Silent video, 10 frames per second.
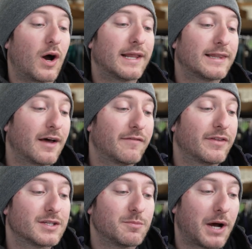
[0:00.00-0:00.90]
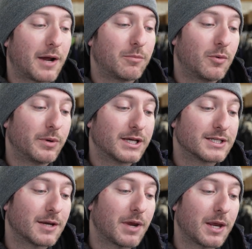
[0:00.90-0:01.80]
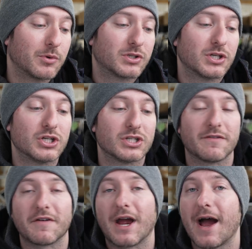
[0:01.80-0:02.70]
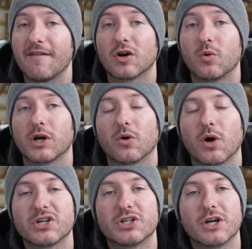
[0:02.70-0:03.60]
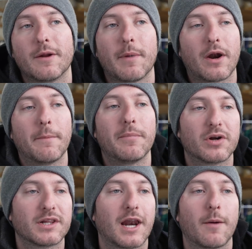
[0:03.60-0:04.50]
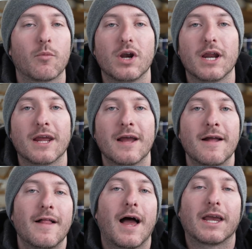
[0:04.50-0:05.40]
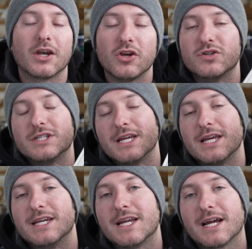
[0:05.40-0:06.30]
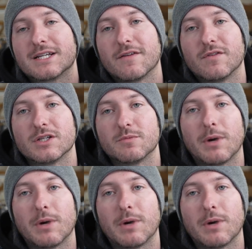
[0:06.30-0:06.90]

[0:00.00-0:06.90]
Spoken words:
I love this Bible because I'm able to just, if I have a quick question about a book that I'm reading, I can use the index of this